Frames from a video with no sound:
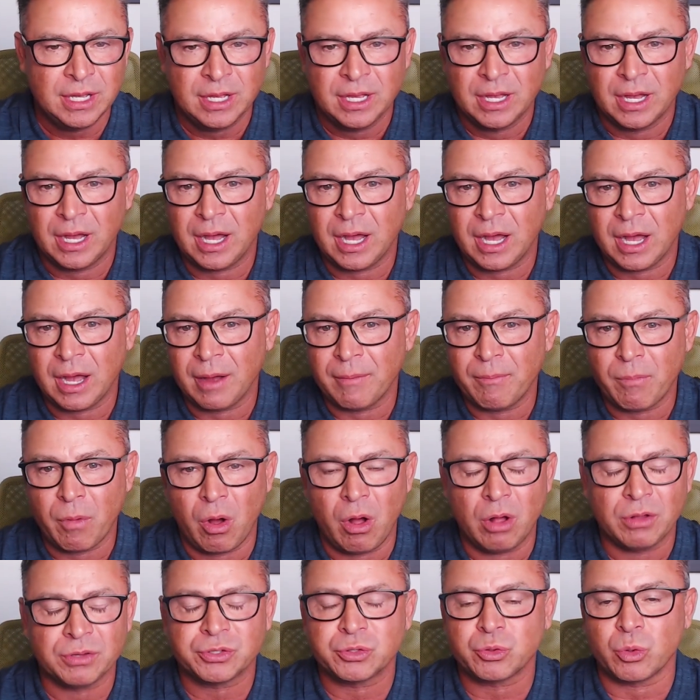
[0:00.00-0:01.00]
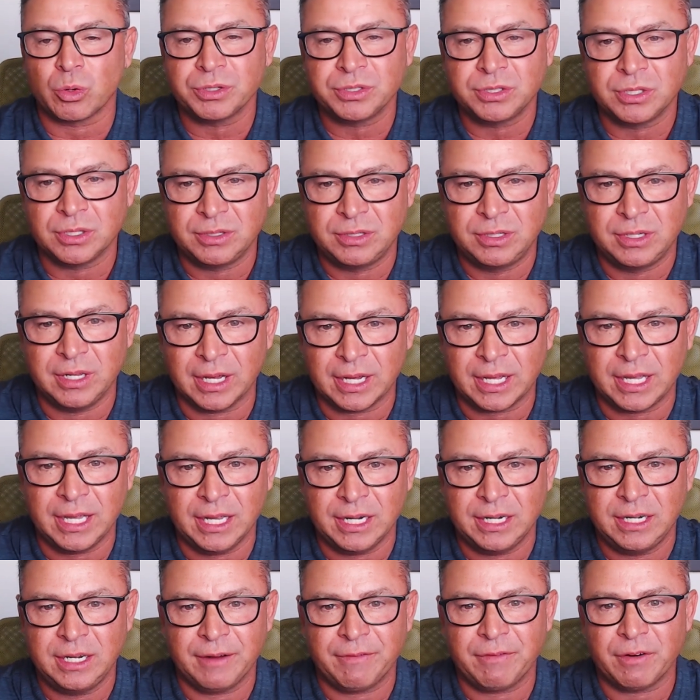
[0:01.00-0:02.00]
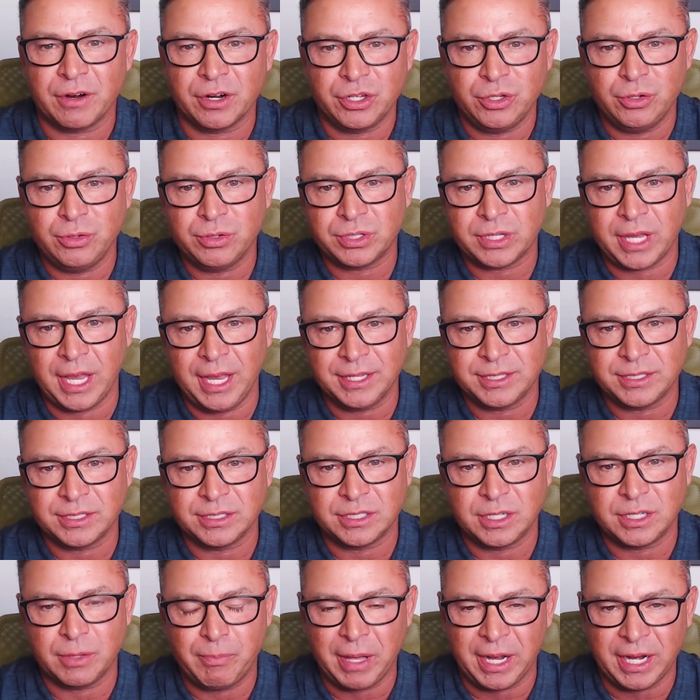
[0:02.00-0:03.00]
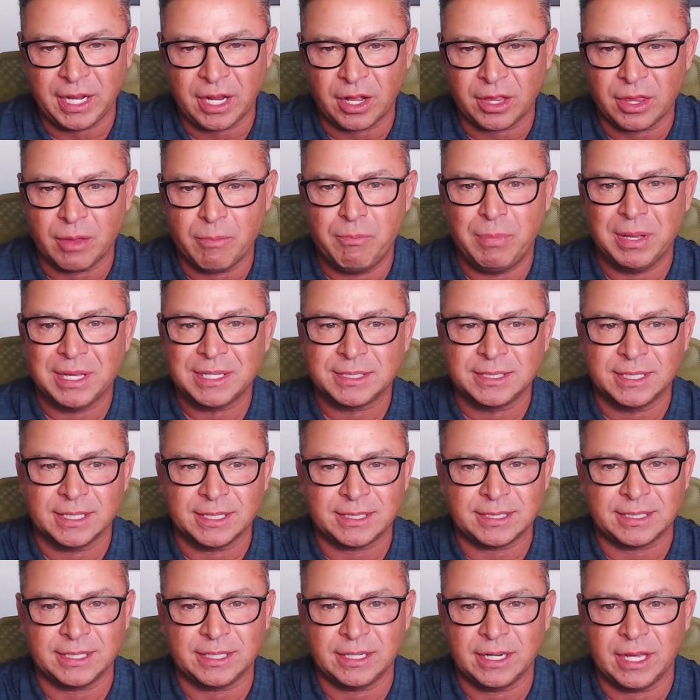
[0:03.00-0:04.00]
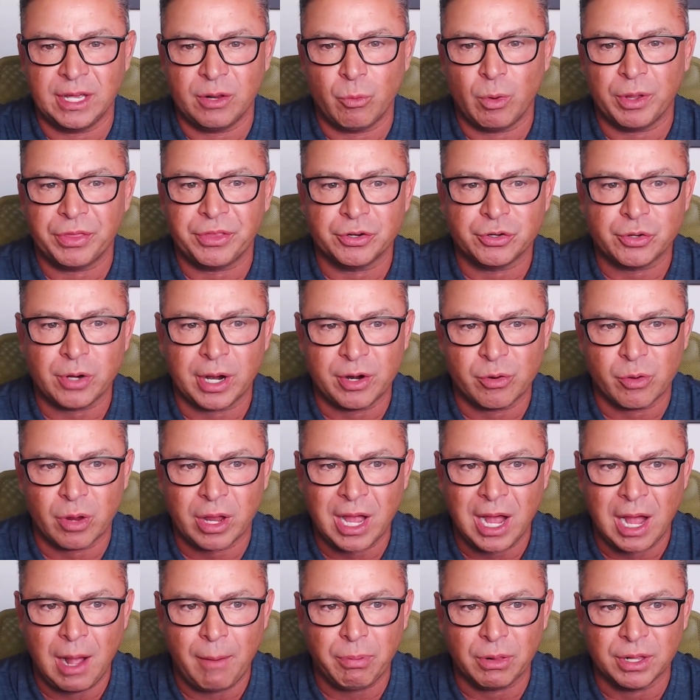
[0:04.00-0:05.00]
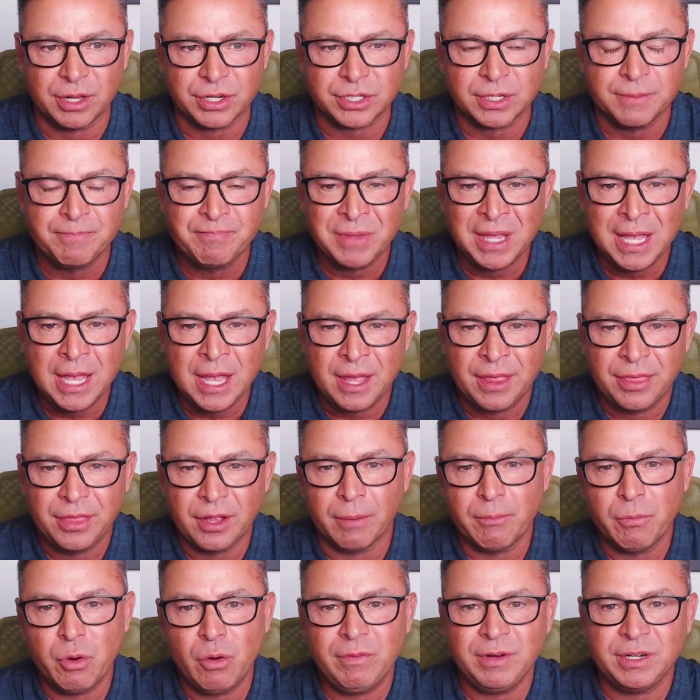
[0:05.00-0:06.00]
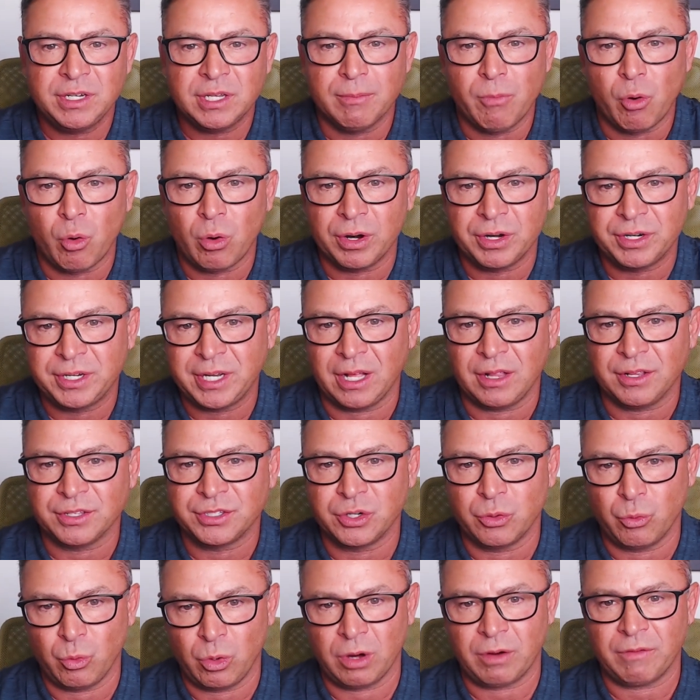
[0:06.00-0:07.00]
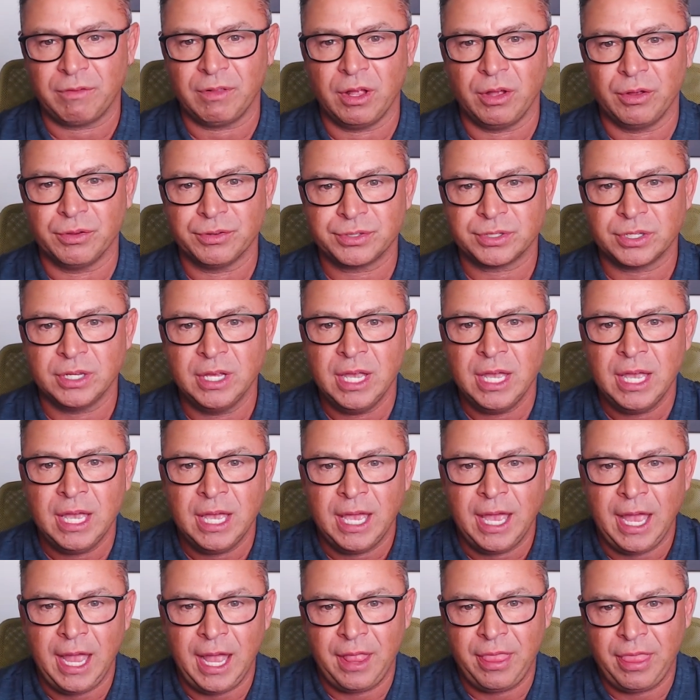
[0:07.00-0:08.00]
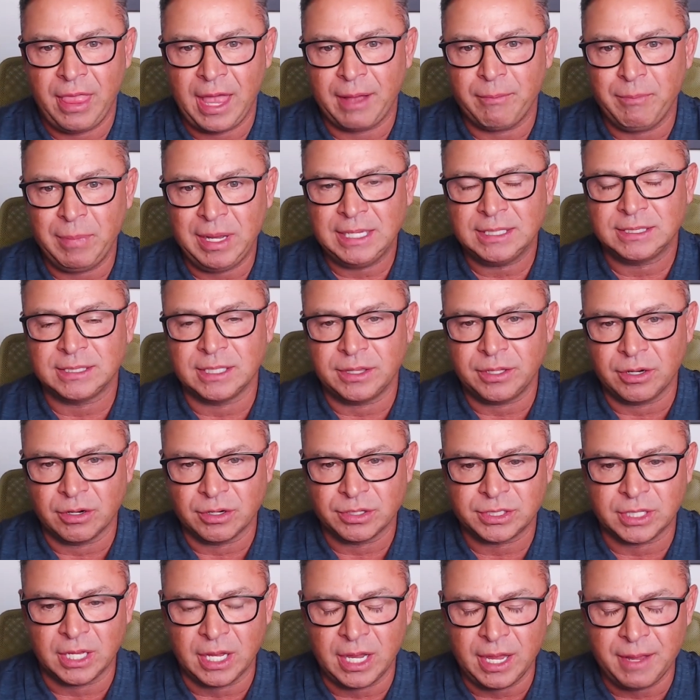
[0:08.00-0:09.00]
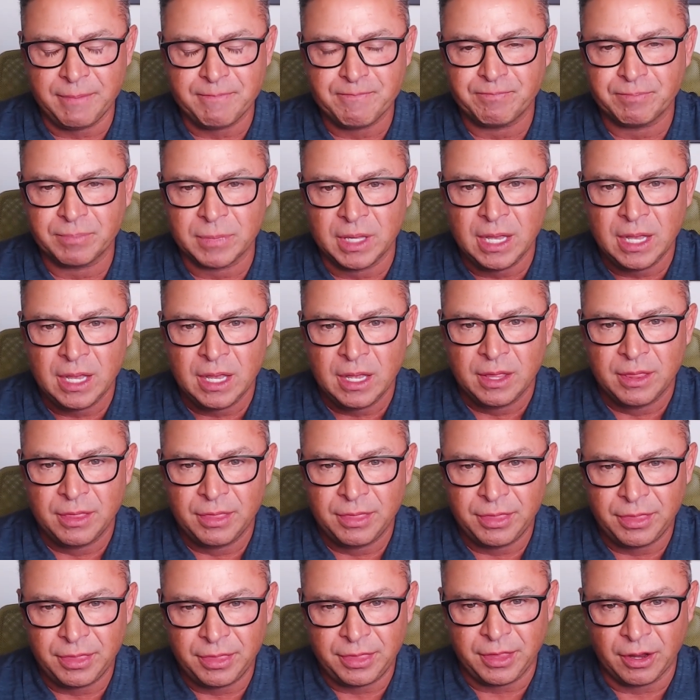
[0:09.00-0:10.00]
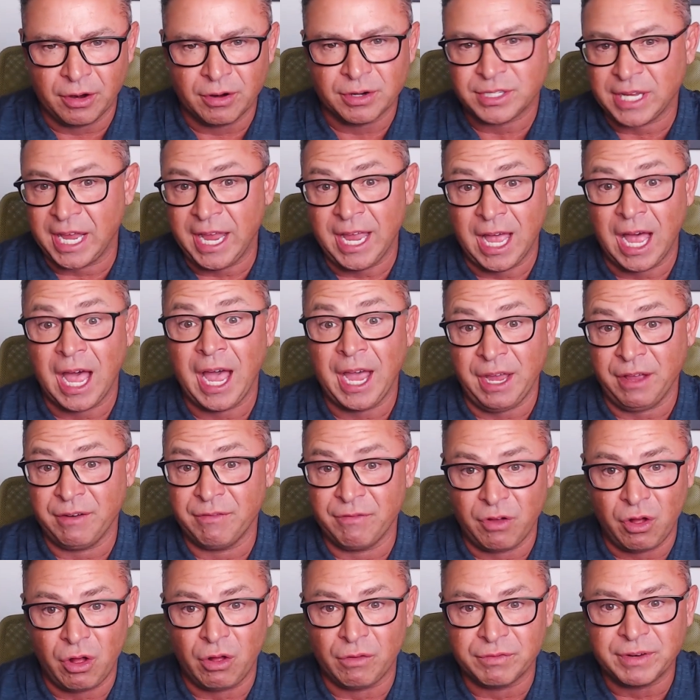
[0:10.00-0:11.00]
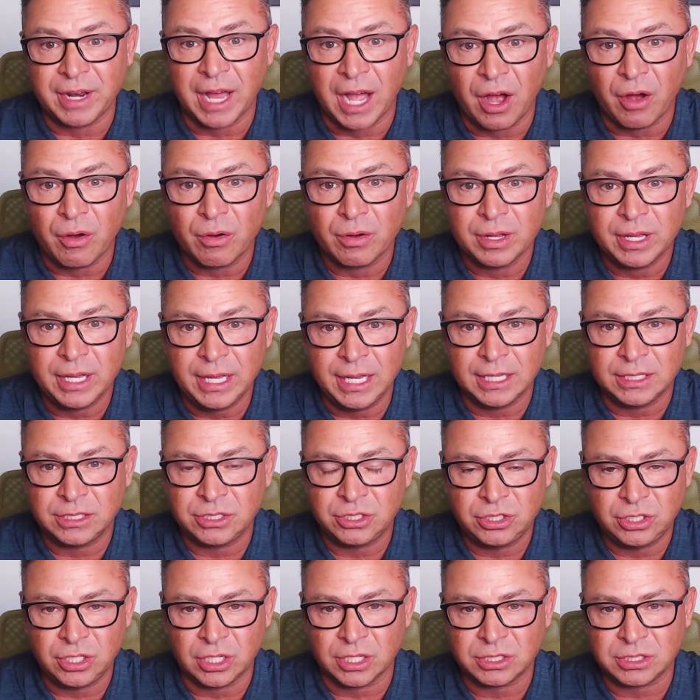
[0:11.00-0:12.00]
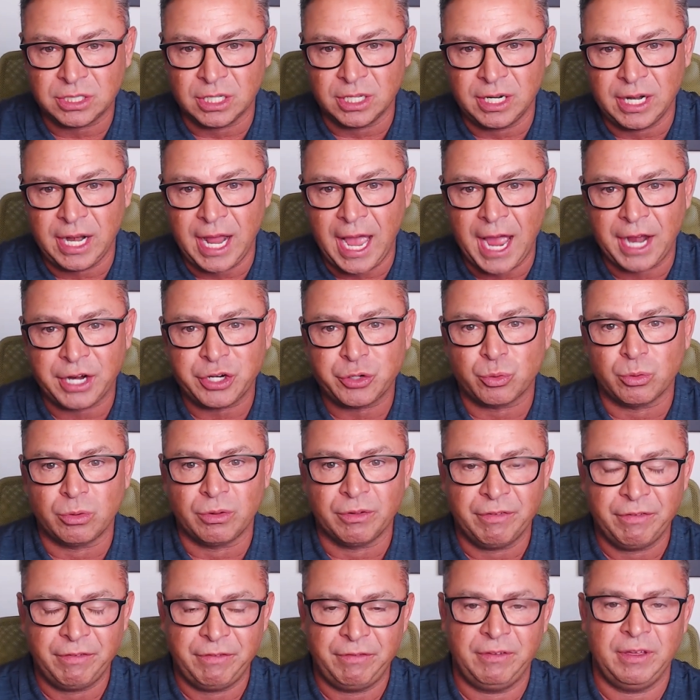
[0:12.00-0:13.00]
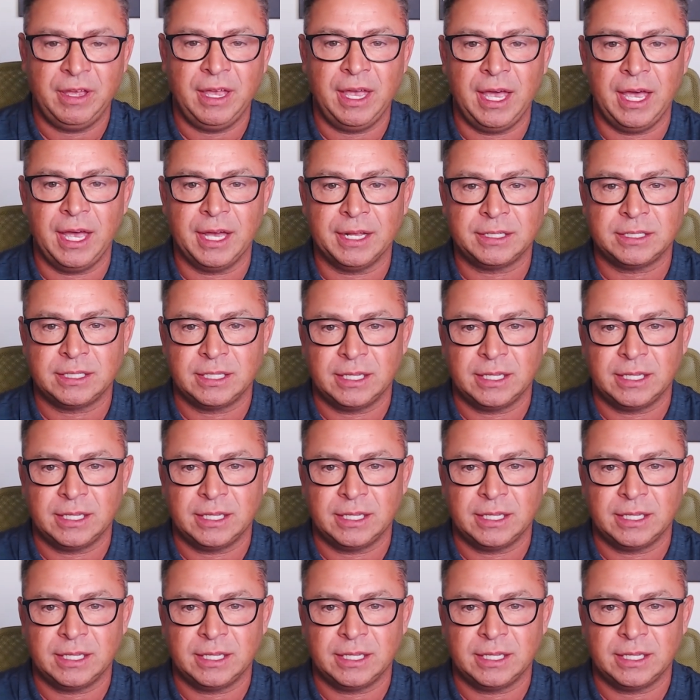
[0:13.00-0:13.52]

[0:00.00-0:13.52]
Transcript: all sorts of, again, different use cases, depending on the business and what they're trying to accomplish. They're moving to more intelligent workflows. And that means that there's AI involved now. It's just a natural fit